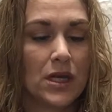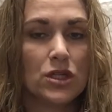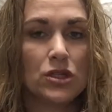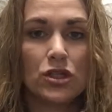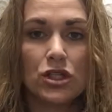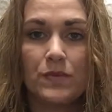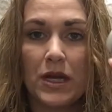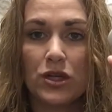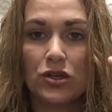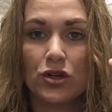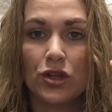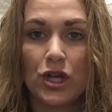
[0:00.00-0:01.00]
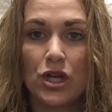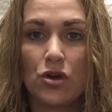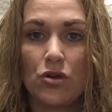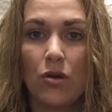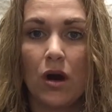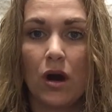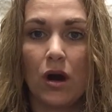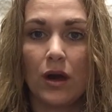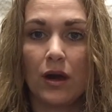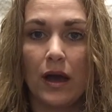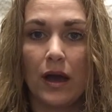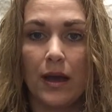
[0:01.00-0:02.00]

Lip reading: So just make sure that you are